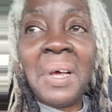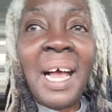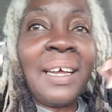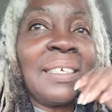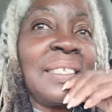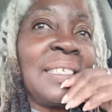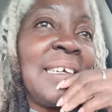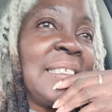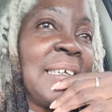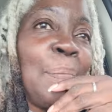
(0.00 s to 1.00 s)
I could
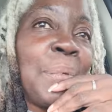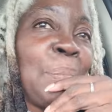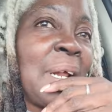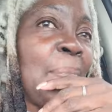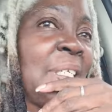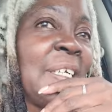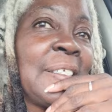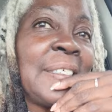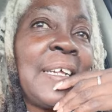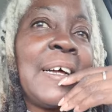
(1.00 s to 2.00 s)
say something, but I'm gonna let
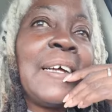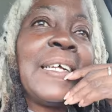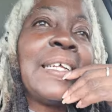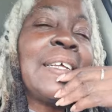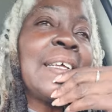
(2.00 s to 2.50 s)
it slide.